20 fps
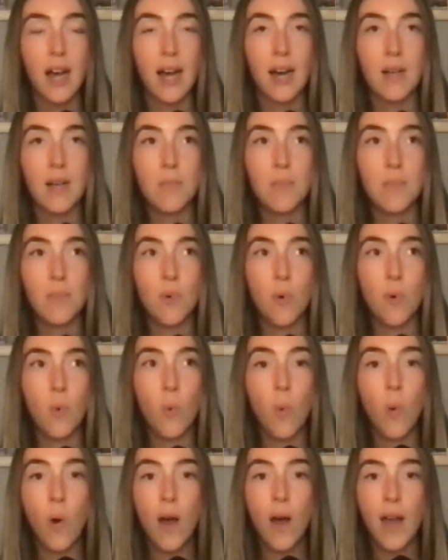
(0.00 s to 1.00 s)

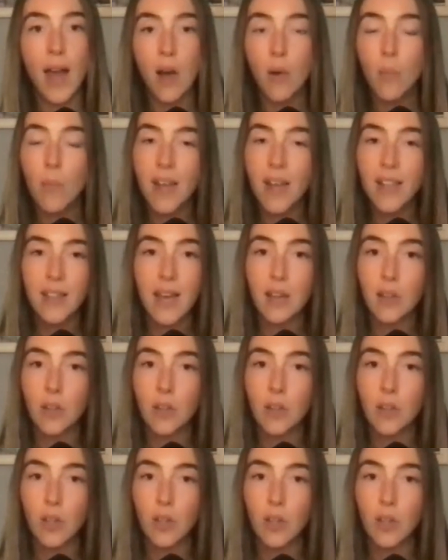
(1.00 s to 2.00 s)
How might that
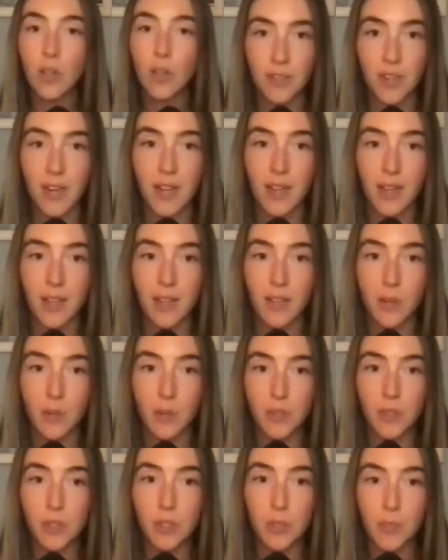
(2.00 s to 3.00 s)
look different in those